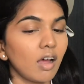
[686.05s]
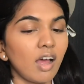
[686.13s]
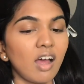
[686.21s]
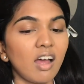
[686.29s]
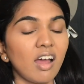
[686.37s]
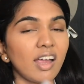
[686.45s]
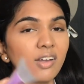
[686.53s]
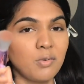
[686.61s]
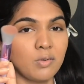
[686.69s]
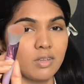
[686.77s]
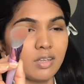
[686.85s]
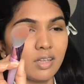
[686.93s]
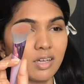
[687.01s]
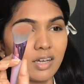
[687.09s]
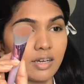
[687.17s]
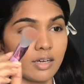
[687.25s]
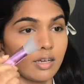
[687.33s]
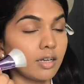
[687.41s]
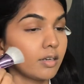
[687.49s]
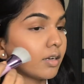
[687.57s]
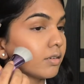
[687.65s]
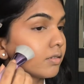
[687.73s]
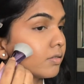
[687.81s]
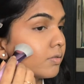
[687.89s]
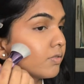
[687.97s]
ah i don't think i can
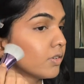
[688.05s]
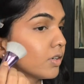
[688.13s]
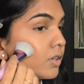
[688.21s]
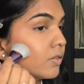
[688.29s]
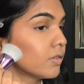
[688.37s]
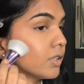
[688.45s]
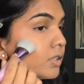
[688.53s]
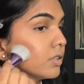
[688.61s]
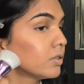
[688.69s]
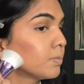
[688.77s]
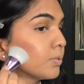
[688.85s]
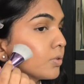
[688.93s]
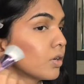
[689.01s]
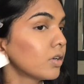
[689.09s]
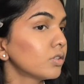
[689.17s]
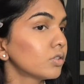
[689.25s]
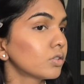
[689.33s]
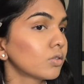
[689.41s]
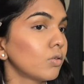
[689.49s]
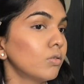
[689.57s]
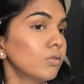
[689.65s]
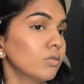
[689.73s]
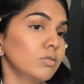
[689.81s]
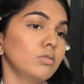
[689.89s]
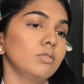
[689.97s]
work with this brush
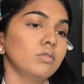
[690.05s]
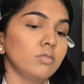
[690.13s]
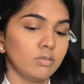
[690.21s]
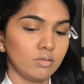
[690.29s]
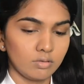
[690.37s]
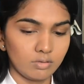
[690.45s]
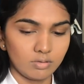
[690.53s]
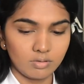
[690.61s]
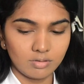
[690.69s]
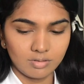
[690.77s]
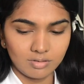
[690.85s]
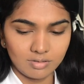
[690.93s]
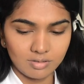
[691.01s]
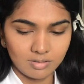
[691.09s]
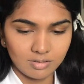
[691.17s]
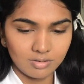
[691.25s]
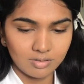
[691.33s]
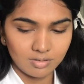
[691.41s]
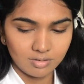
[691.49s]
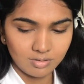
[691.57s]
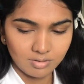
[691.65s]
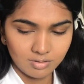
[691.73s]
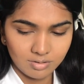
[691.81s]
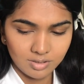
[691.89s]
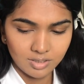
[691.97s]
oh no no no no no no
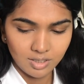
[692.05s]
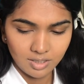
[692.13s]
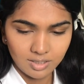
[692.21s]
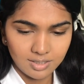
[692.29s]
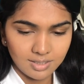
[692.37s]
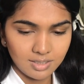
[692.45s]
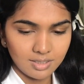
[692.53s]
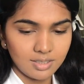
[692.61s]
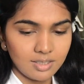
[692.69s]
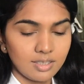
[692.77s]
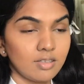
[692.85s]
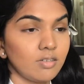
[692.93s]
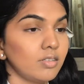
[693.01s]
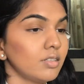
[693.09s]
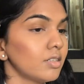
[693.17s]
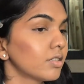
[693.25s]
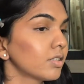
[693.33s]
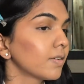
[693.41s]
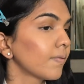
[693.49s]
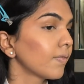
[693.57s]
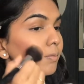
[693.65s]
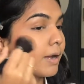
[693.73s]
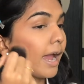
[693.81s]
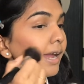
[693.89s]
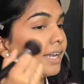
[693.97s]
i cannot
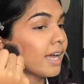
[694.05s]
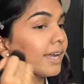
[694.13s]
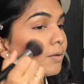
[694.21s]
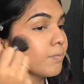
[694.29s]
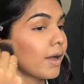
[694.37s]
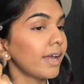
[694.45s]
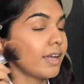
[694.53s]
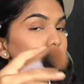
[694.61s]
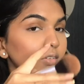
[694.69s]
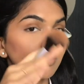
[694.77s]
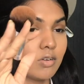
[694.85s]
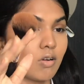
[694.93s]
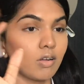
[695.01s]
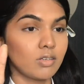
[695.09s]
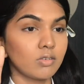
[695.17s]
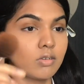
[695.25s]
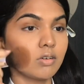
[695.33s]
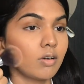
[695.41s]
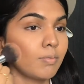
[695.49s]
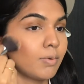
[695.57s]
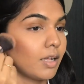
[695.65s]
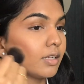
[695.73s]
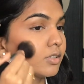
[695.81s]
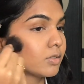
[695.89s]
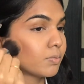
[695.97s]
I like my you know contour or
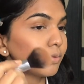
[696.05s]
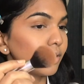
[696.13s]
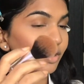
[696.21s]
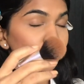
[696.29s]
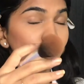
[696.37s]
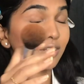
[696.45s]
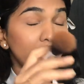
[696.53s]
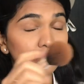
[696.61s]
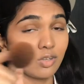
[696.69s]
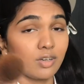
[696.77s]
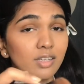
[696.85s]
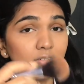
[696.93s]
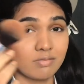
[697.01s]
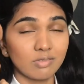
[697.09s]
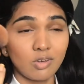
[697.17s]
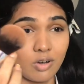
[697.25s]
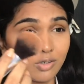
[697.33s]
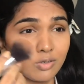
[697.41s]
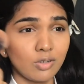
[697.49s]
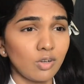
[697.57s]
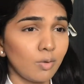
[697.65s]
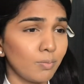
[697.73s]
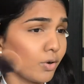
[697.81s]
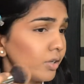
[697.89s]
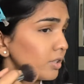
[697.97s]
blush brush like sorry contour
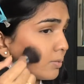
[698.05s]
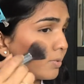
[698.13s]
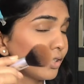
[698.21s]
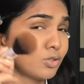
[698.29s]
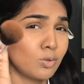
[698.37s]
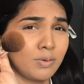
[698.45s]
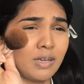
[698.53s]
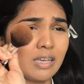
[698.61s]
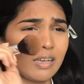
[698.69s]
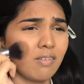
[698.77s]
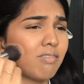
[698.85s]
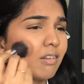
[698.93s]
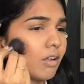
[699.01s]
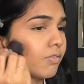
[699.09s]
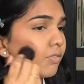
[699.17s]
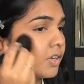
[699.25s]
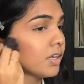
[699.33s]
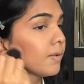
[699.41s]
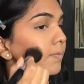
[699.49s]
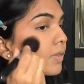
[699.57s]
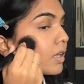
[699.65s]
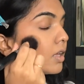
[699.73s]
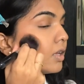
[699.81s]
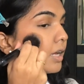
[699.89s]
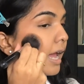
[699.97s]
or bronzer brush to be a little fluffy,
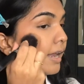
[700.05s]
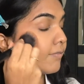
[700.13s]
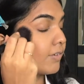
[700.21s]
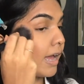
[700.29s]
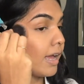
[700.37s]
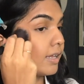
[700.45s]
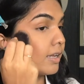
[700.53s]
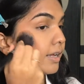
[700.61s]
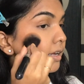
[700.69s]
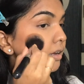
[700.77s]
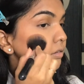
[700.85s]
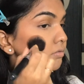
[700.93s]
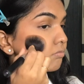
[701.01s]
and I, like